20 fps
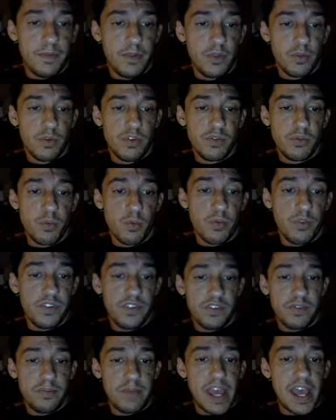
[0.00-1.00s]
And the reason this
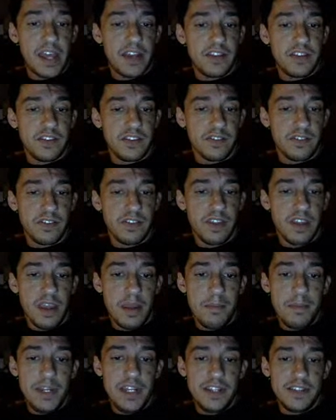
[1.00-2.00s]
is bad is because
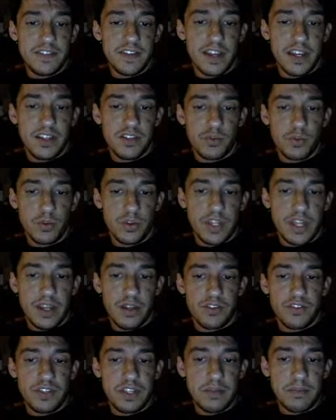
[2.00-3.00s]
media science will now
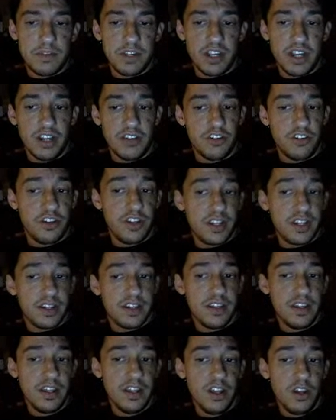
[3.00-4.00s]
seem to
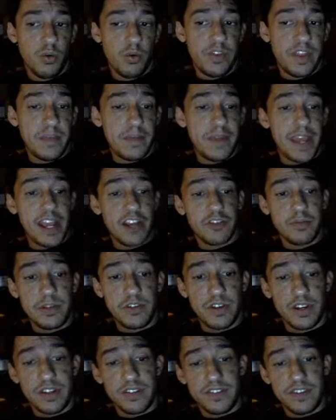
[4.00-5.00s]
contradict when they may actually be
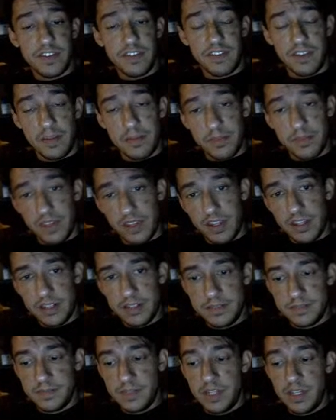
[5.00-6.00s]
trying to say the same thing.
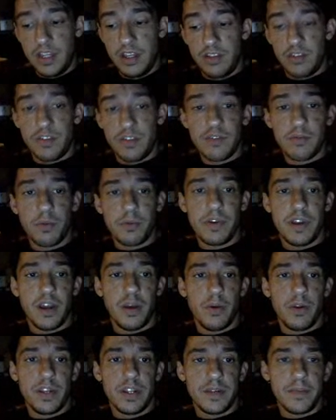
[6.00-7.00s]
So that's what we're not
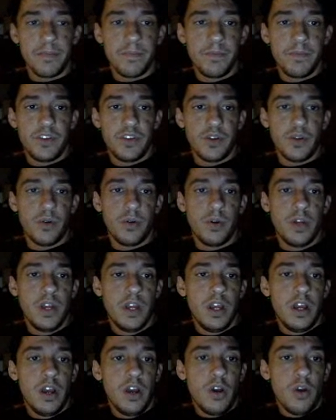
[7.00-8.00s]
wanting. So
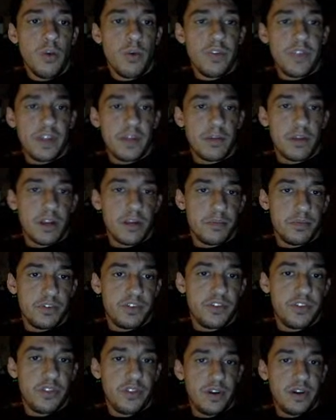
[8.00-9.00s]
one thing I brought up
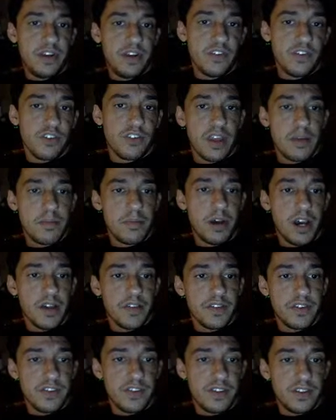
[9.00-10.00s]
was theory versus
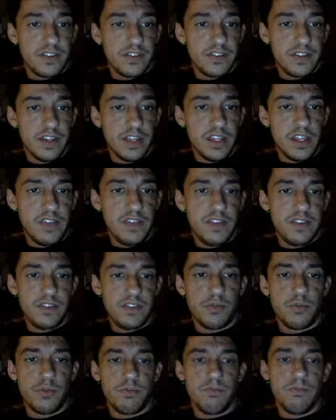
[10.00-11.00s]
hypothesis, and this
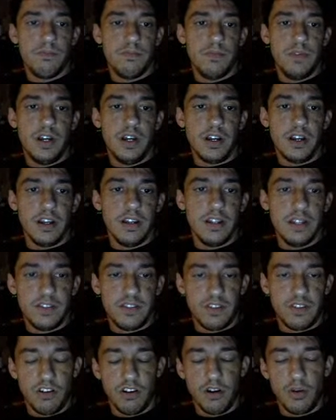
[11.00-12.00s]
is
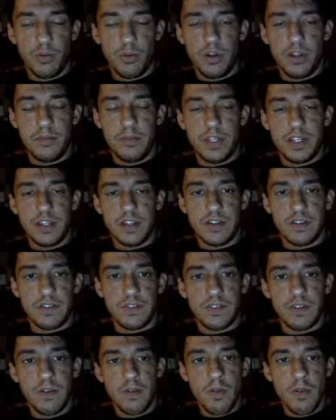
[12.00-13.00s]
it's a hard one because